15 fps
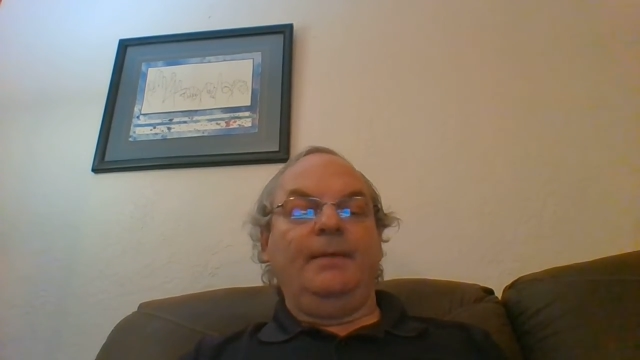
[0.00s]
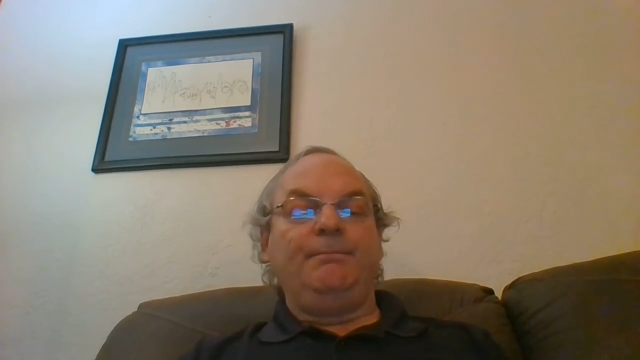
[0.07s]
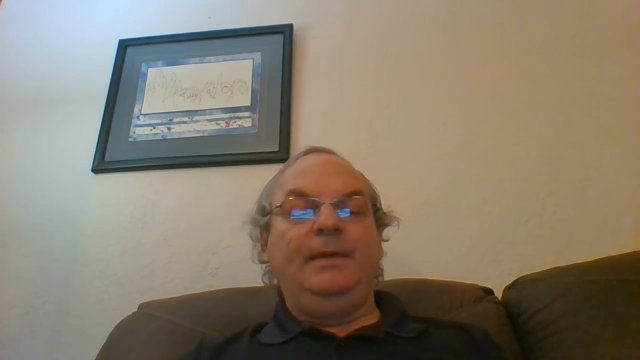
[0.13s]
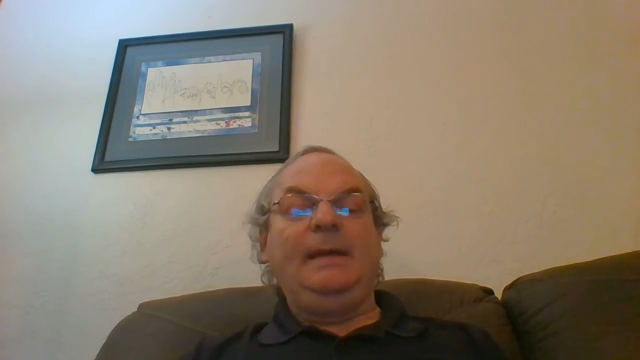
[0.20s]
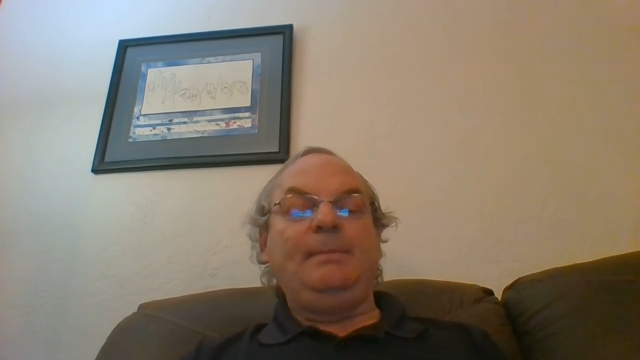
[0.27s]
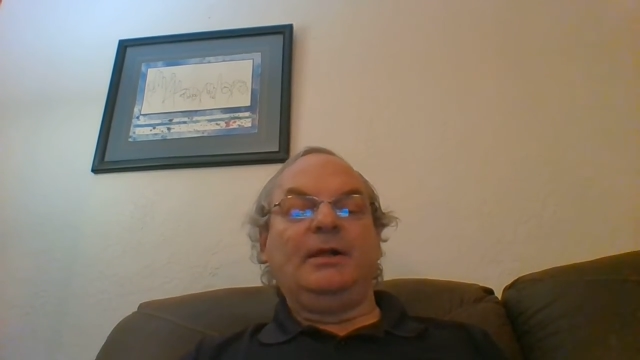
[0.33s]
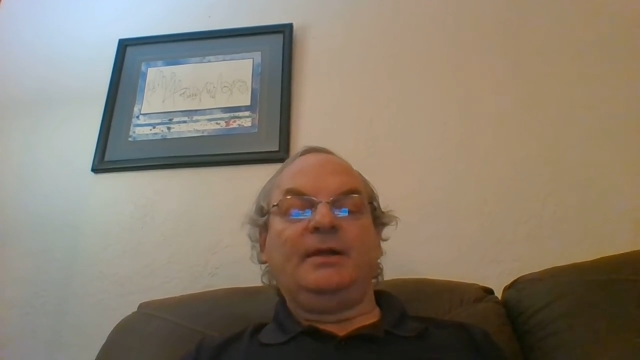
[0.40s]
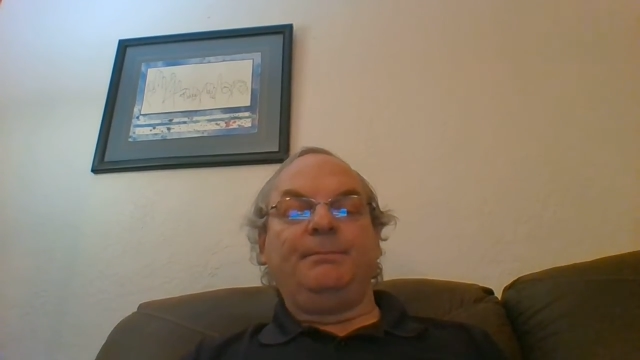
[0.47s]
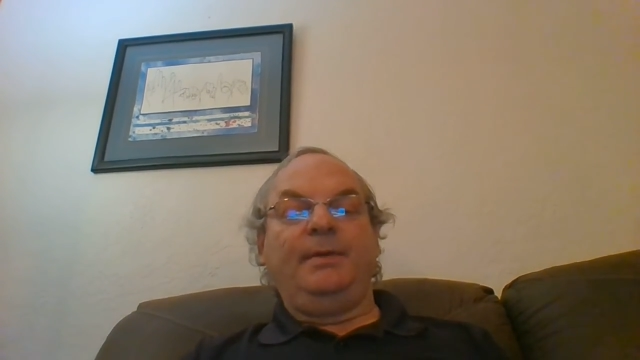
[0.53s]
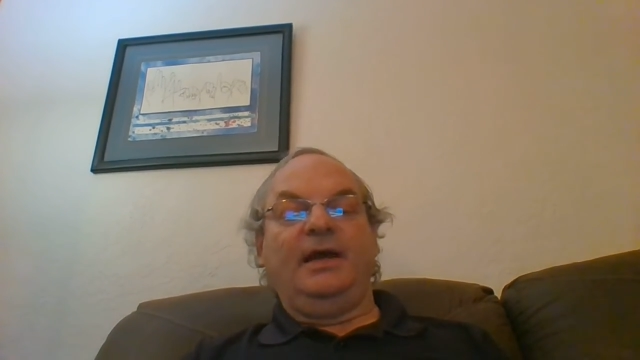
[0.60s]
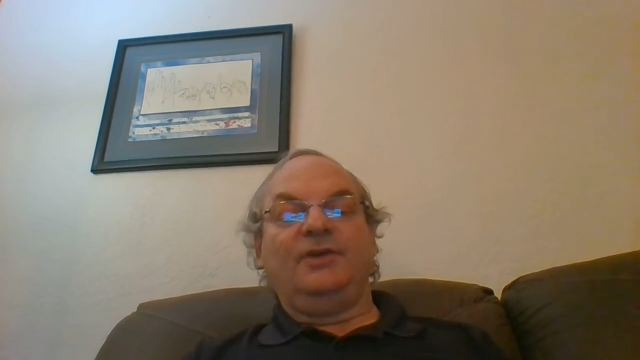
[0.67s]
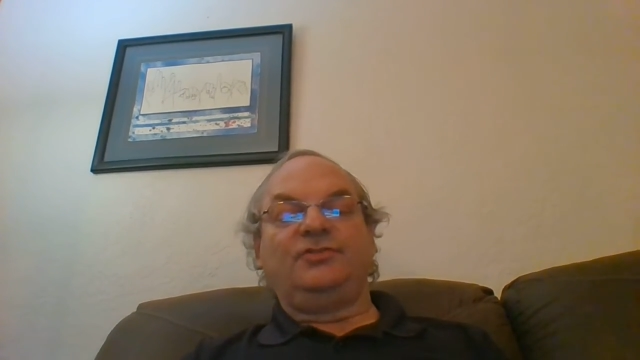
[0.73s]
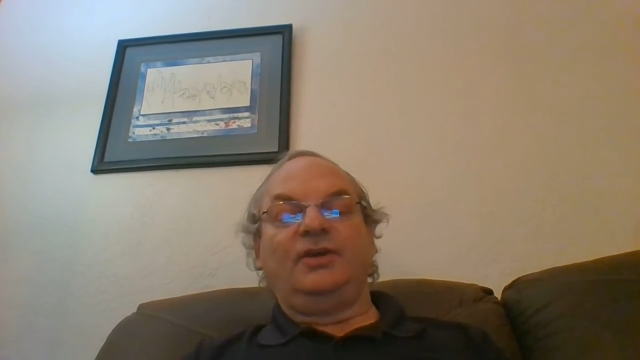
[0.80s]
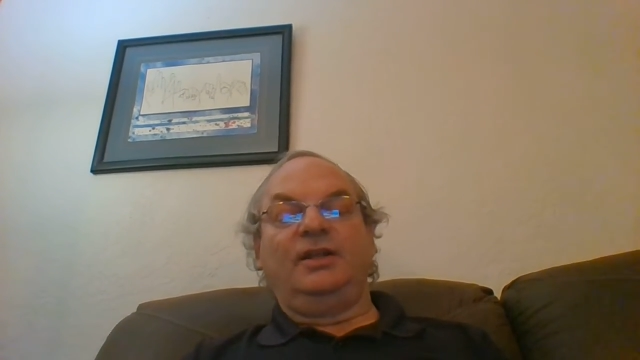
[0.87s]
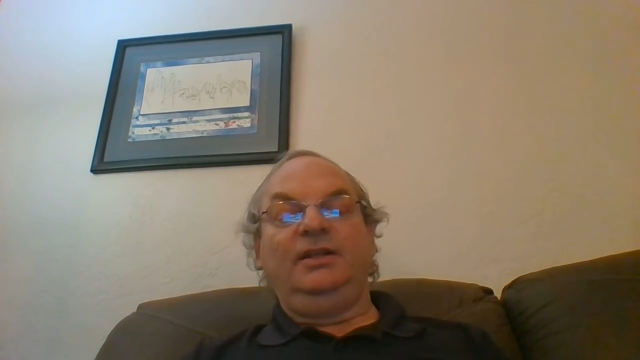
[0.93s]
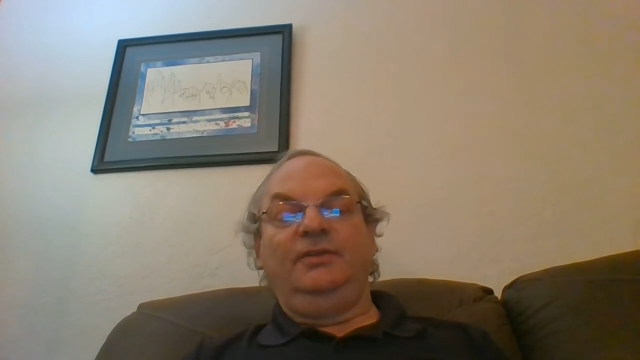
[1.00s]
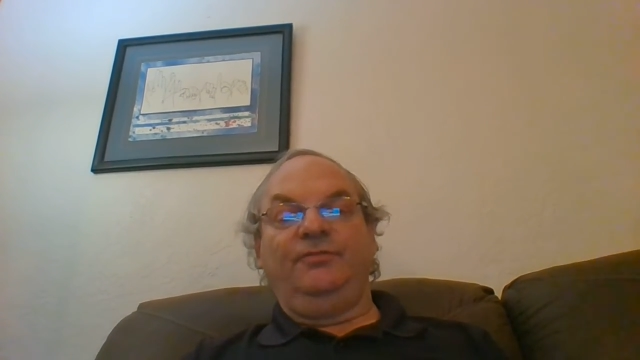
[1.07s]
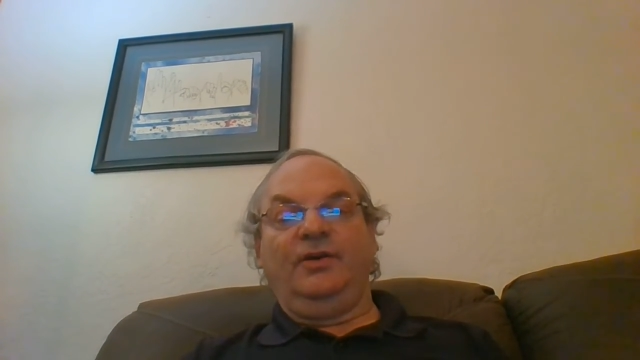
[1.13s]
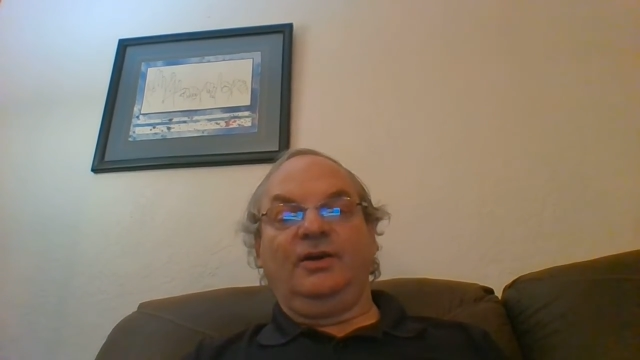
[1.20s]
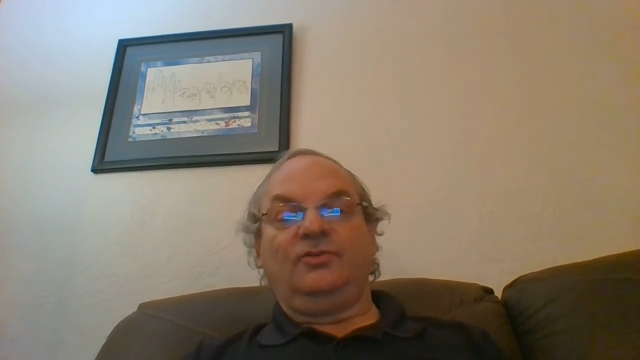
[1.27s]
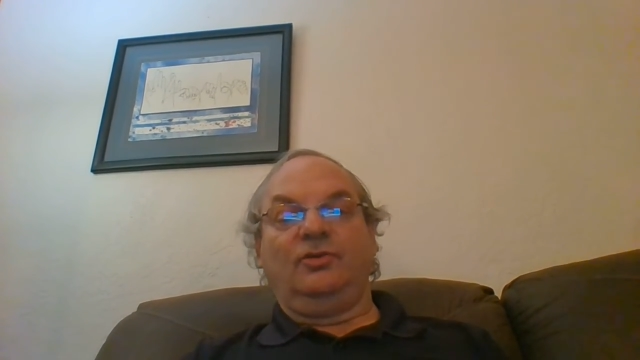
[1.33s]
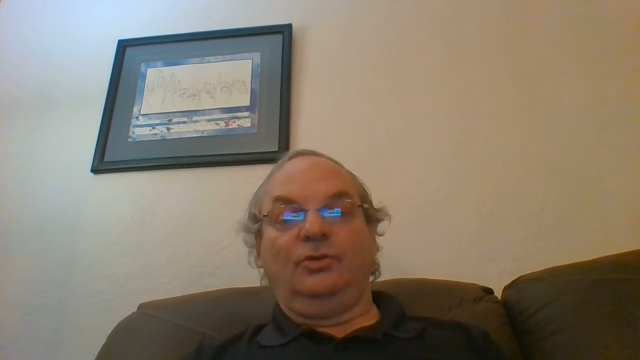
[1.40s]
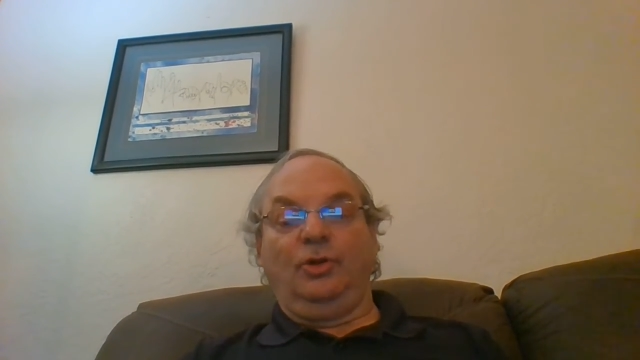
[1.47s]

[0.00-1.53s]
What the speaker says: people can pass on the infection